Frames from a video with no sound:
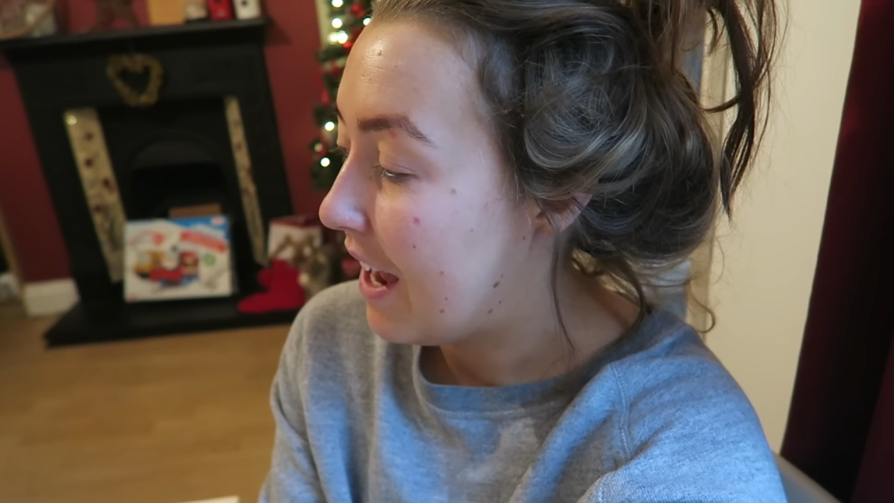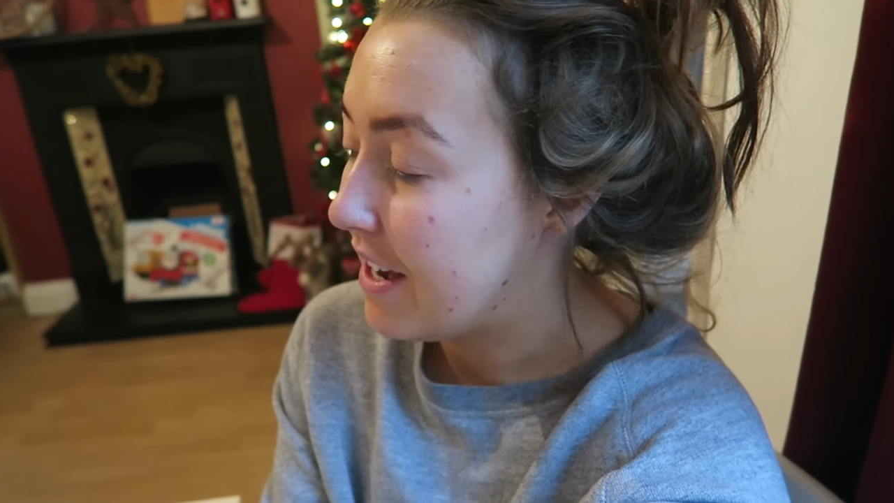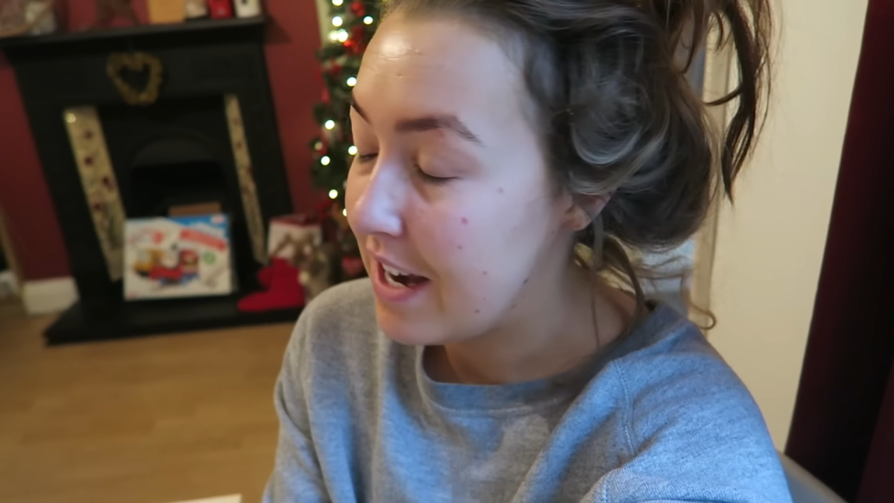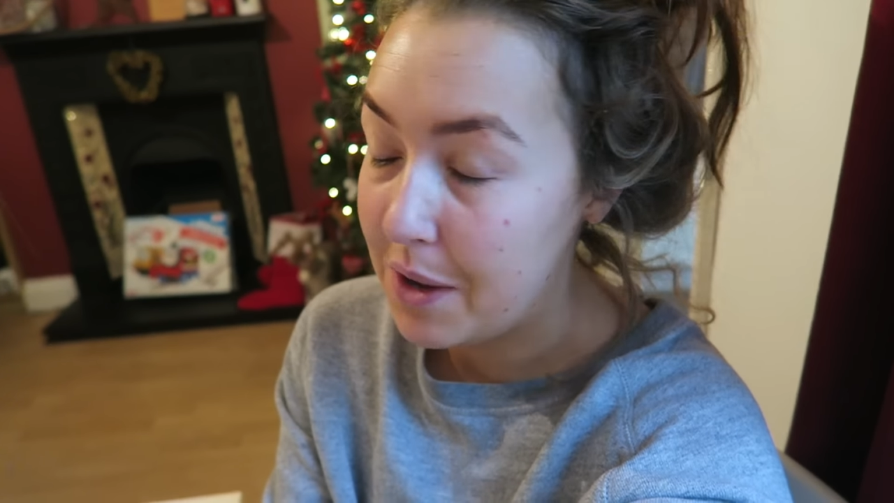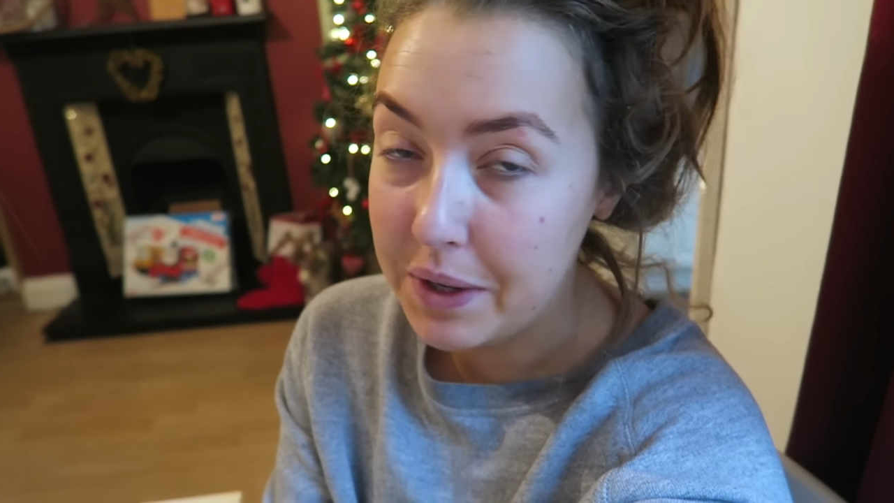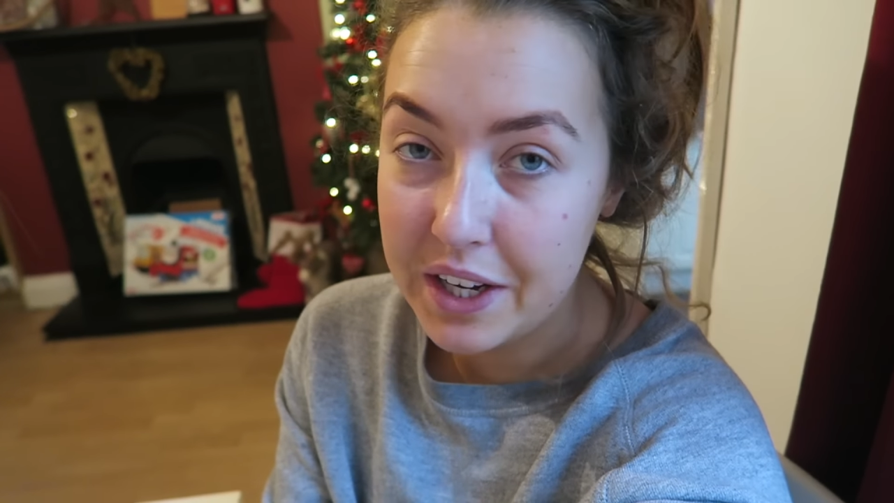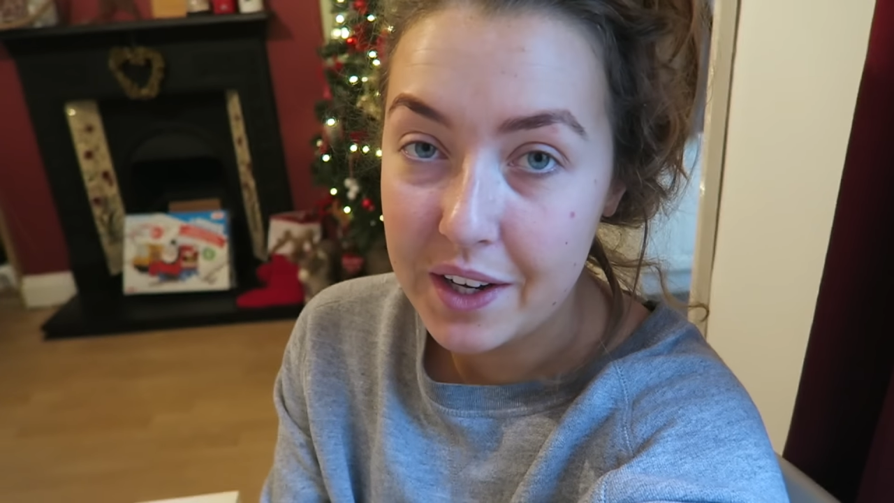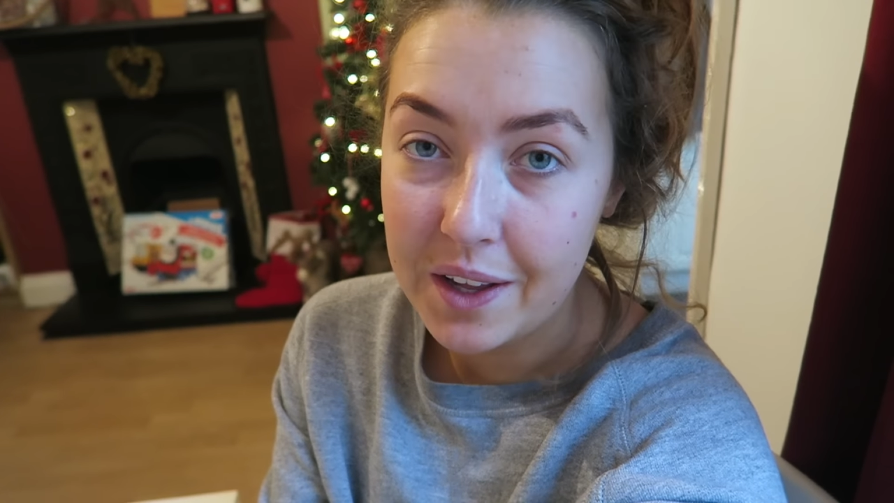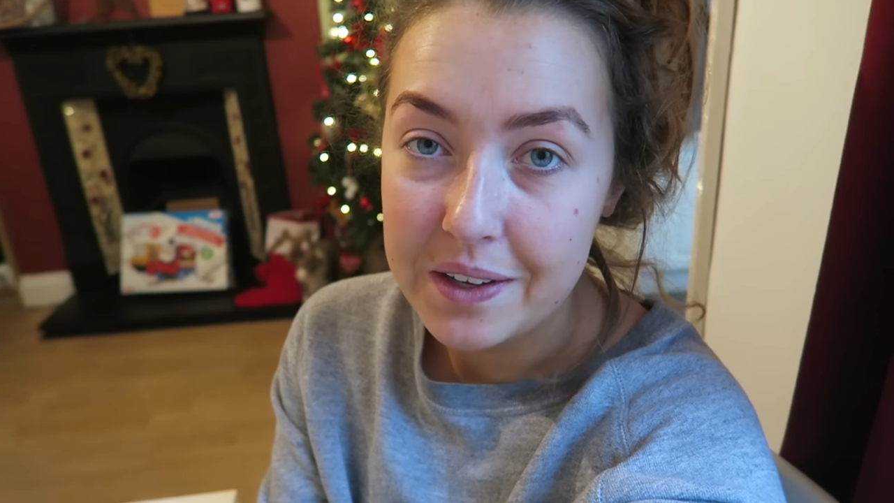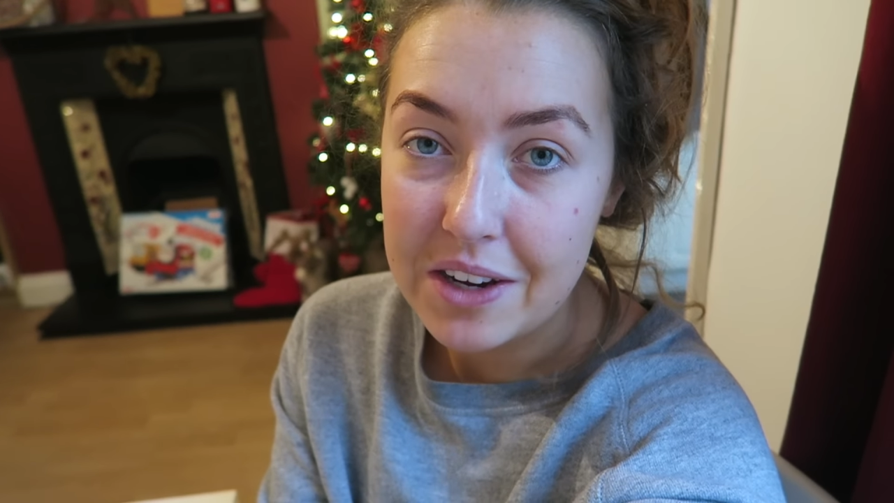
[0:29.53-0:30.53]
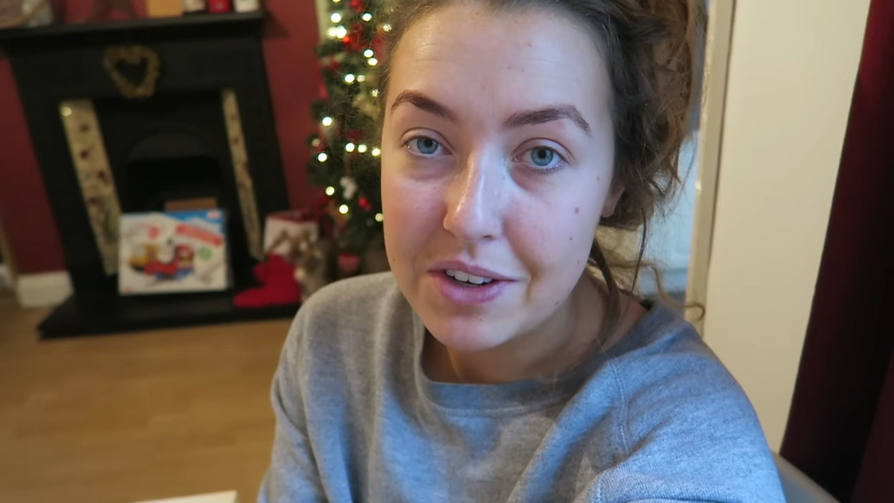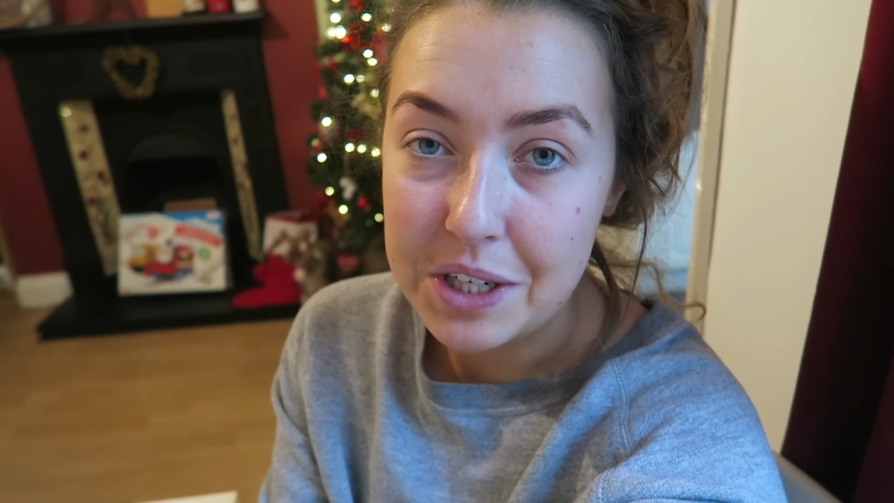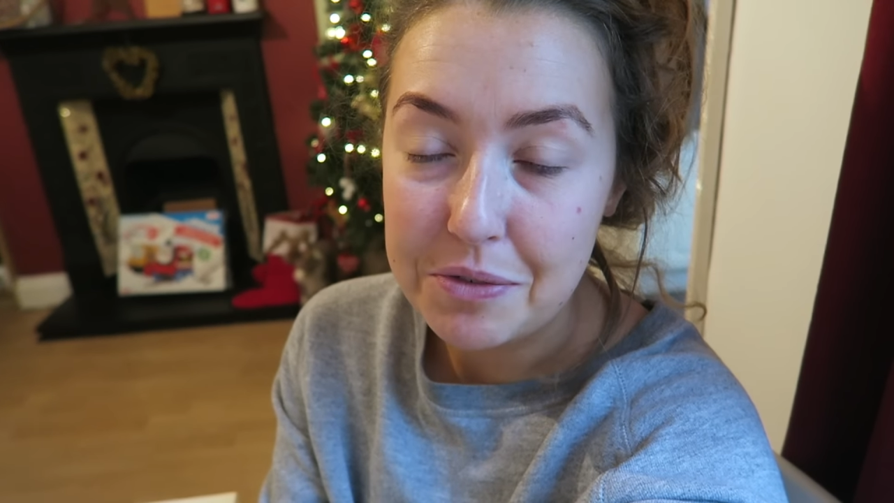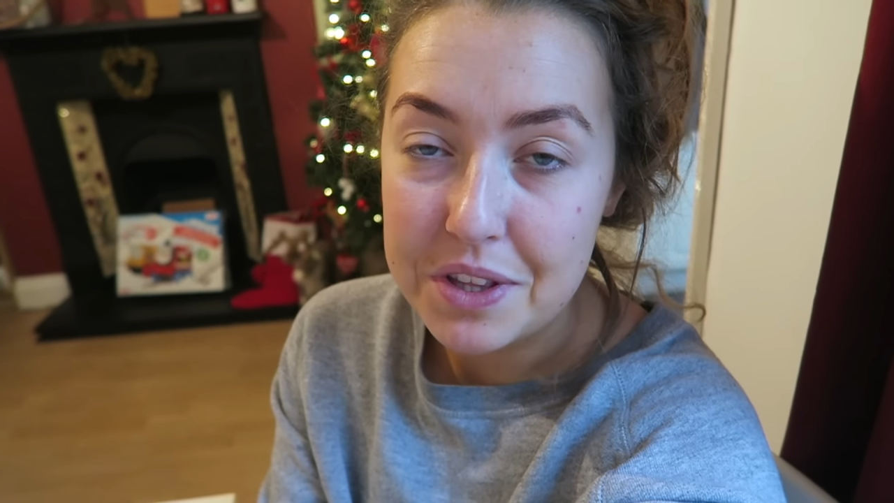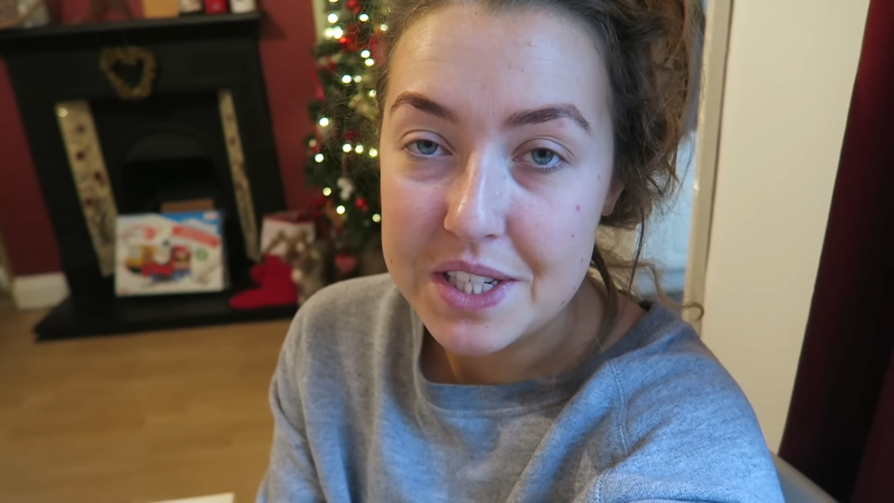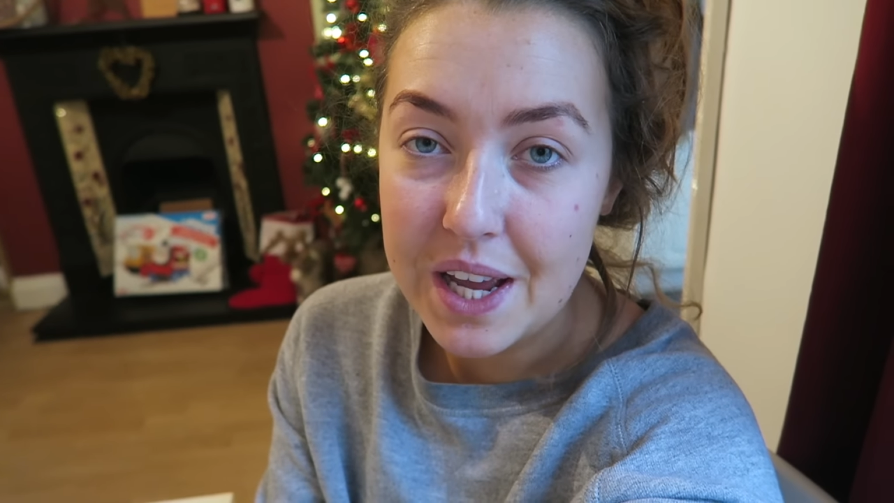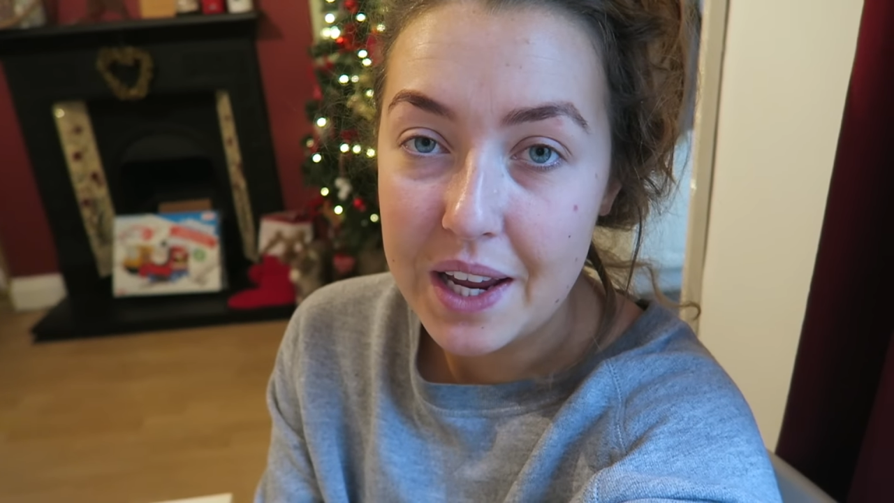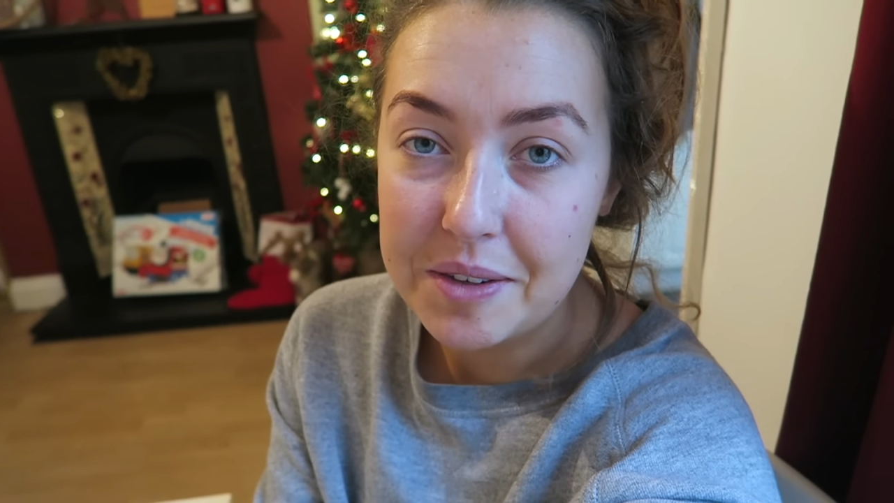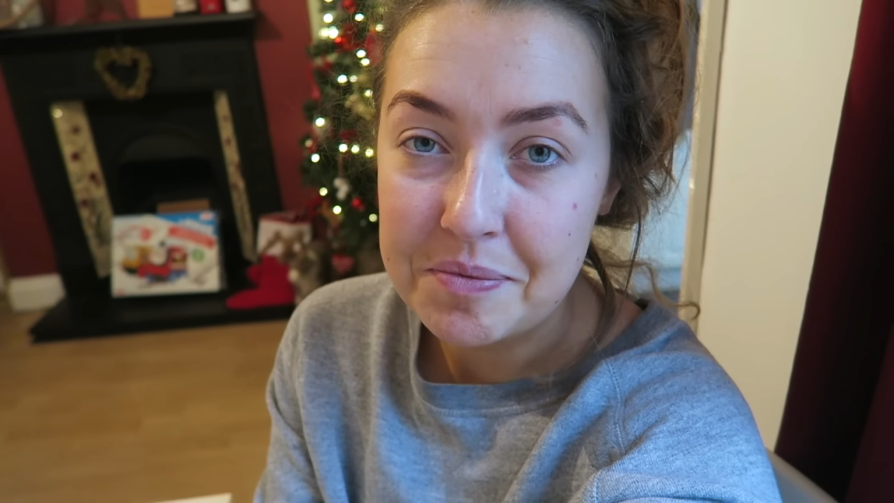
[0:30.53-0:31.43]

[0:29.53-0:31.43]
And now we're gonna go and get ready for the day.